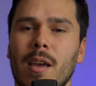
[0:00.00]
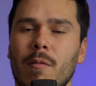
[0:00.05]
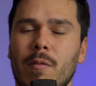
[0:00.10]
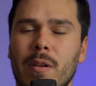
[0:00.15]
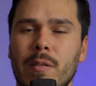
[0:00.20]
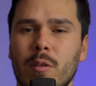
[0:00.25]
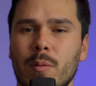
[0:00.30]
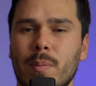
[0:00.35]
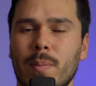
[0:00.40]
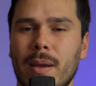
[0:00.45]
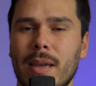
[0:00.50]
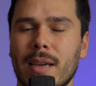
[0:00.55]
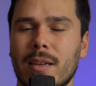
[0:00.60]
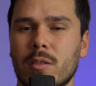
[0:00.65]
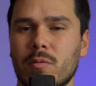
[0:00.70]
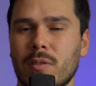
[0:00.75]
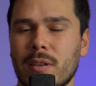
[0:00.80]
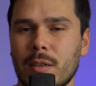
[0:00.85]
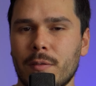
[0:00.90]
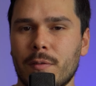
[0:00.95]
we would make
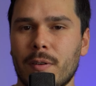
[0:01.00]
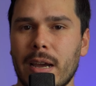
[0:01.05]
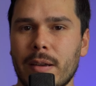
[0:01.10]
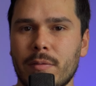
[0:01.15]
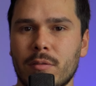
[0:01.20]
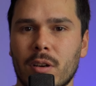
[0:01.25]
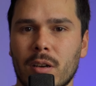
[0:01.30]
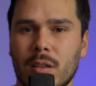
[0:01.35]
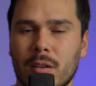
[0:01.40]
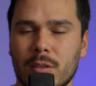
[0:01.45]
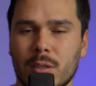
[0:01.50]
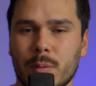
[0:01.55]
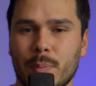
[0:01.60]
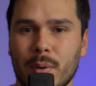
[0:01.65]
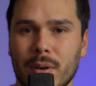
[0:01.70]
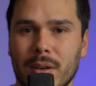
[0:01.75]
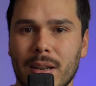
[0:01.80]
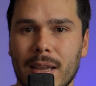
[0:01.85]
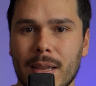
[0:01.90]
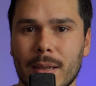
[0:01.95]
$25
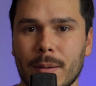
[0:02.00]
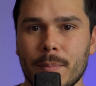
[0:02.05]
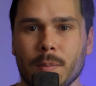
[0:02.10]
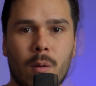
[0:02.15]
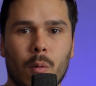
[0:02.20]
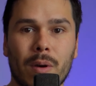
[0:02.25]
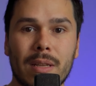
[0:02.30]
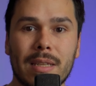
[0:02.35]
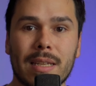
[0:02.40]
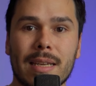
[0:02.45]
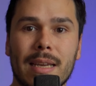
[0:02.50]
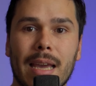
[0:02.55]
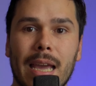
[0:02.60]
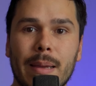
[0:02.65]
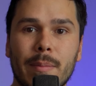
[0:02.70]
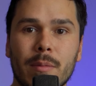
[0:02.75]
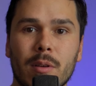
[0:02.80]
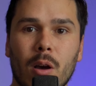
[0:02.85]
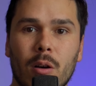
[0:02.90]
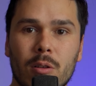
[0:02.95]
per day. When the
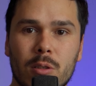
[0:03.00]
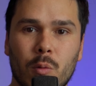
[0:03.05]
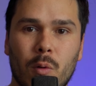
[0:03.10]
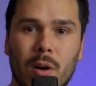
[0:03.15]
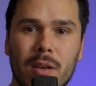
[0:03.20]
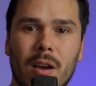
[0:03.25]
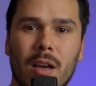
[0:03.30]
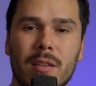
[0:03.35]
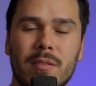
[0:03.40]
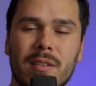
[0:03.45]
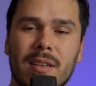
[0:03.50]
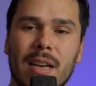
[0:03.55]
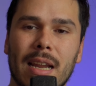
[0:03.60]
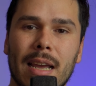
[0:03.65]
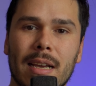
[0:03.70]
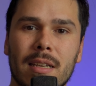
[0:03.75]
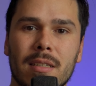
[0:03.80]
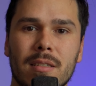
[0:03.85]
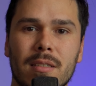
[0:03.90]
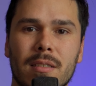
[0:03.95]
game goes
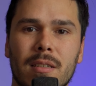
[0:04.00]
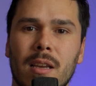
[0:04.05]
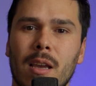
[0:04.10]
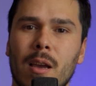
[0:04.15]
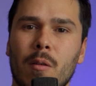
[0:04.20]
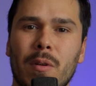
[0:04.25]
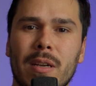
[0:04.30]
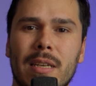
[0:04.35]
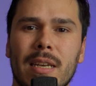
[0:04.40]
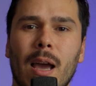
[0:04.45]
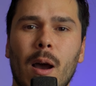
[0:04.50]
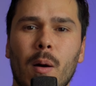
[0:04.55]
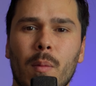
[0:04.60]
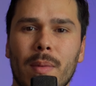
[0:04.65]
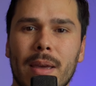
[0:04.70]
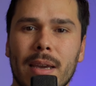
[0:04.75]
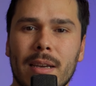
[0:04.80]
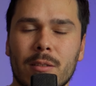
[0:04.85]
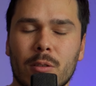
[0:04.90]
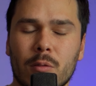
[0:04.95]
100x, we'd now
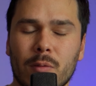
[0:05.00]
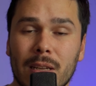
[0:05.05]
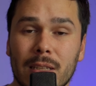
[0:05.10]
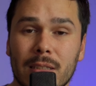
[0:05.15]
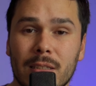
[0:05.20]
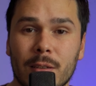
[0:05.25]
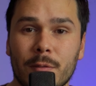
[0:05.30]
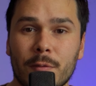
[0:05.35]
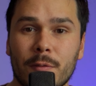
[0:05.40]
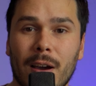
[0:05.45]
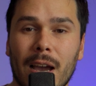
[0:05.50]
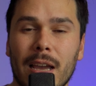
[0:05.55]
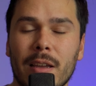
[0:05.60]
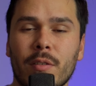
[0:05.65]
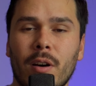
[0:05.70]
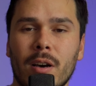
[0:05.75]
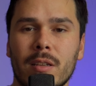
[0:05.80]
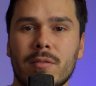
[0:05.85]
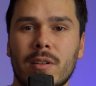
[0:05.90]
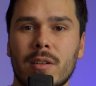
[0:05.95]
make
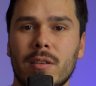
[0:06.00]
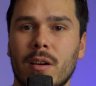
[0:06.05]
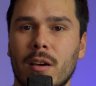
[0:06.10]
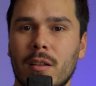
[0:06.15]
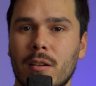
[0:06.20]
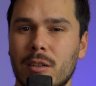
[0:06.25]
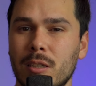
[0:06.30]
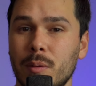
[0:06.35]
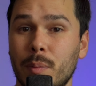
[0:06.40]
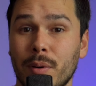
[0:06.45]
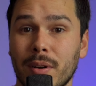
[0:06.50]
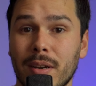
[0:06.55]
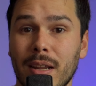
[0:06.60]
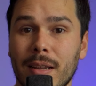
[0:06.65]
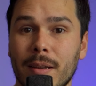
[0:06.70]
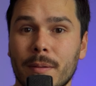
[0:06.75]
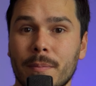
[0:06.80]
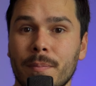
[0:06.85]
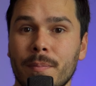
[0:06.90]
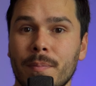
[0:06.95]
$2,500 per
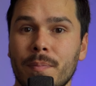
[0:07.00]
day.